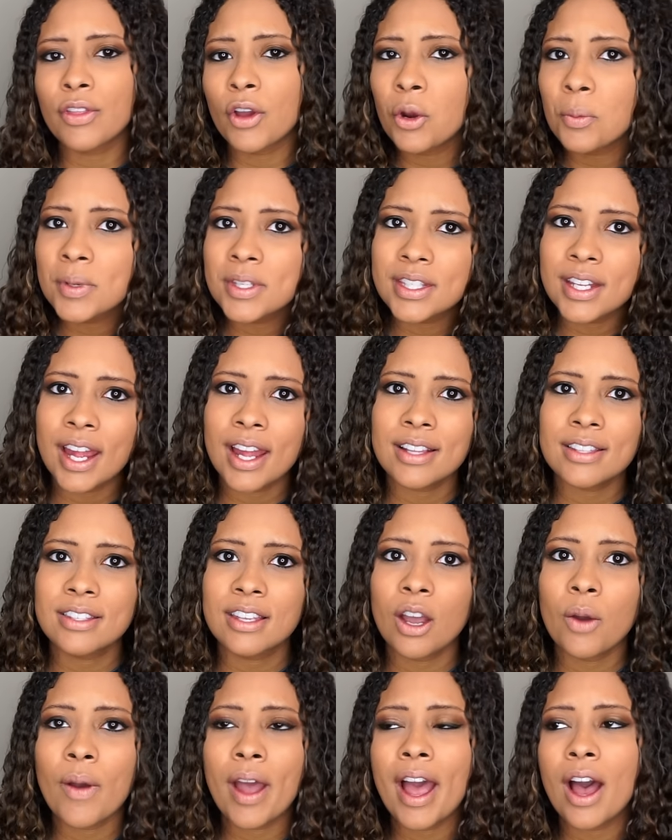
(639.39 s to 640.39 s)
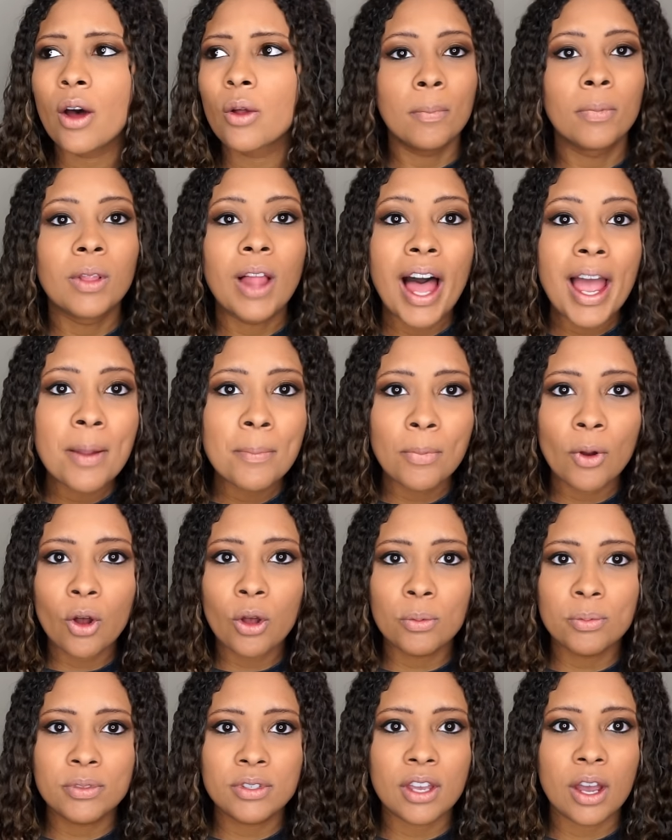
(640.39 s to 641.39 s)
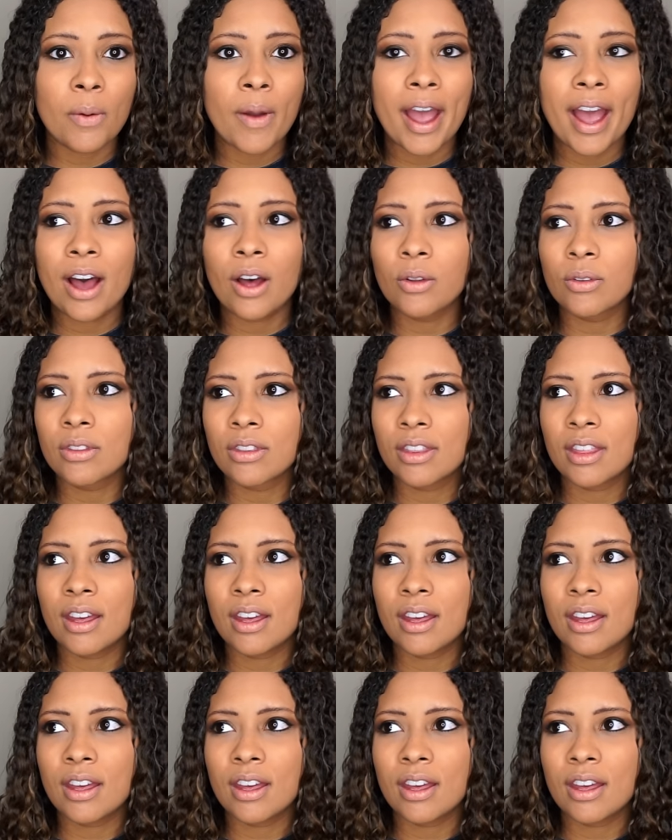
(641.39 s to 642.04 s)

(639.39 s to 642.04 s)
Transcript: thermostats go out, light bulbs go out,